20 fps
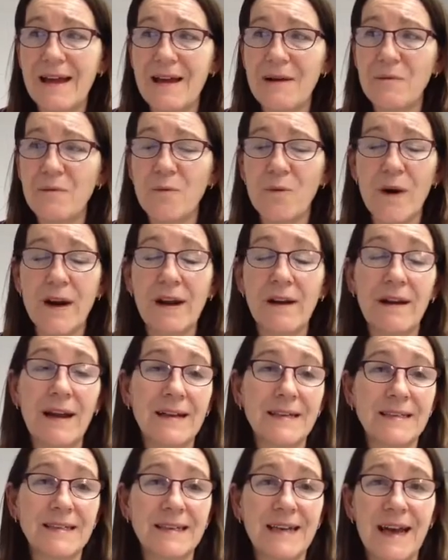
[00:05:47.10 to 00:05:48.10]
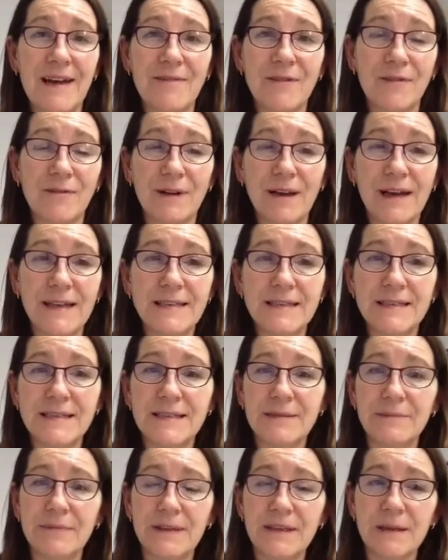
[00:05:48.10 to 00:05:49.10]
We don't actually have a
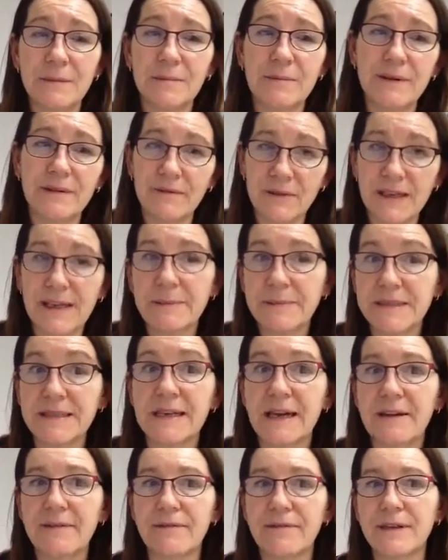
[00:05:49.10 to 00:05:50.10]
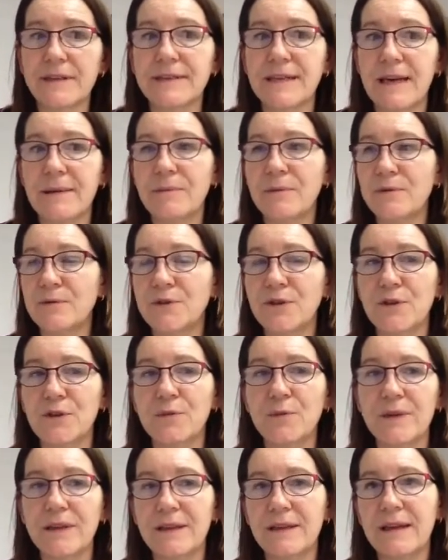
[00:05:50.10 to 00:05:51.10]
relationship with them, but GOTAFE, for example, do
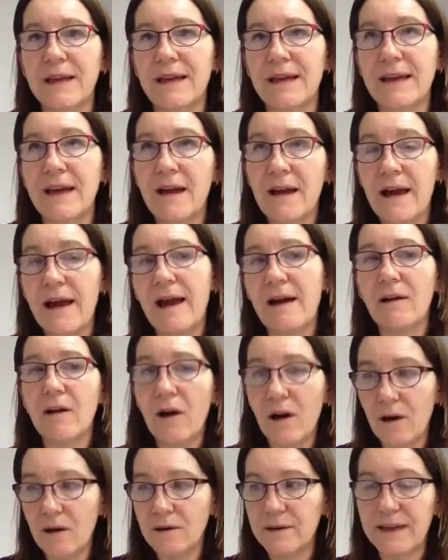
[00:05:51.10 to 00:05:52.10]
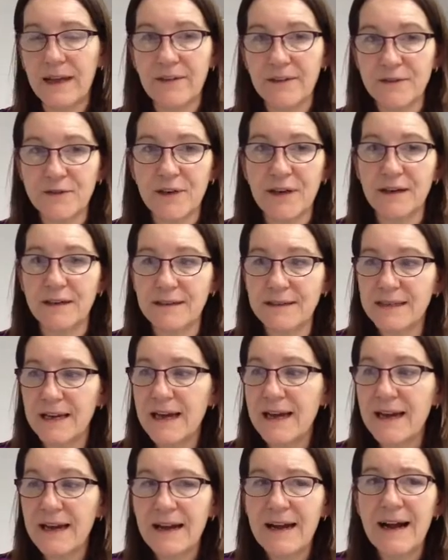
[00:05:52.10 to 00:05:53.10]
with their alcohol and other drugs.
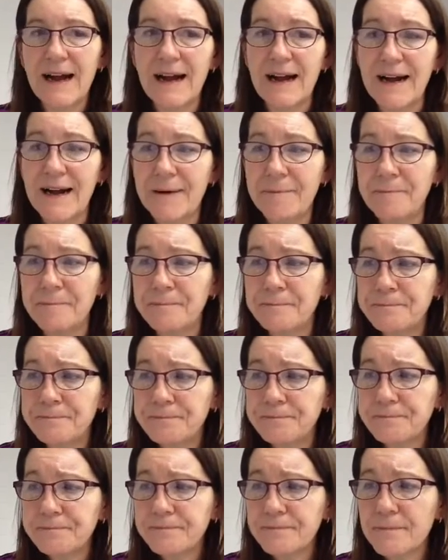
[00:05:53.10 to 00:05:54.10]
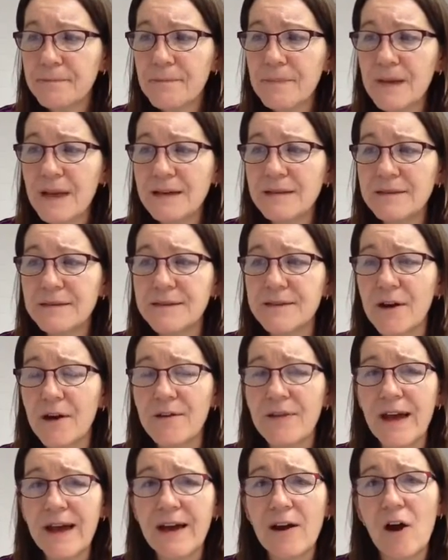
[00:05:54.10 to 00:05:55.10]
So
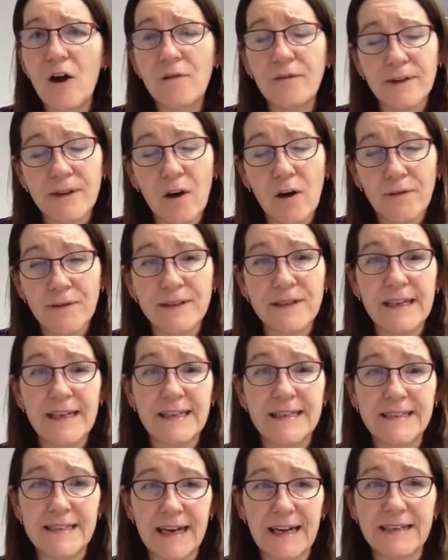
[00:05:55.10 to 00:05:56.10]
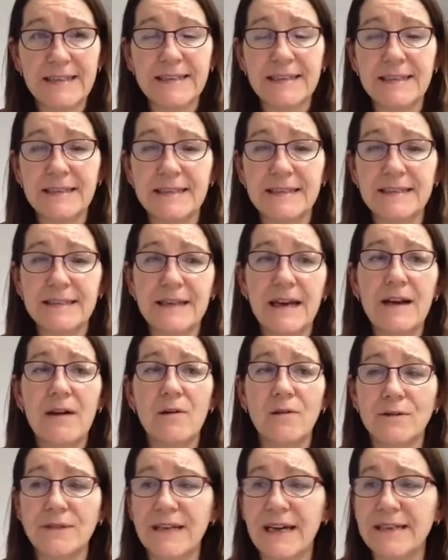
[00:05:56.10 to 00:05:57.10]
they offered these tasters
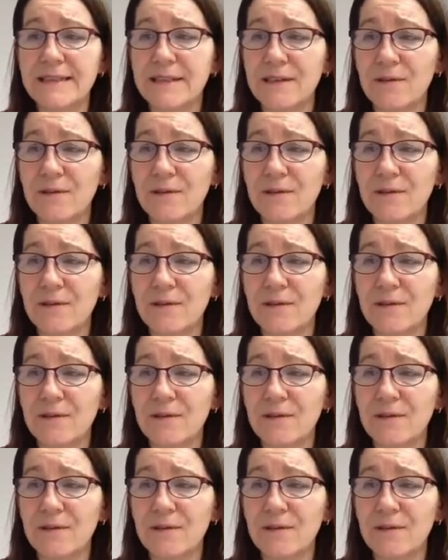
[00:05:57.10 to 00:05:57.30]
or taster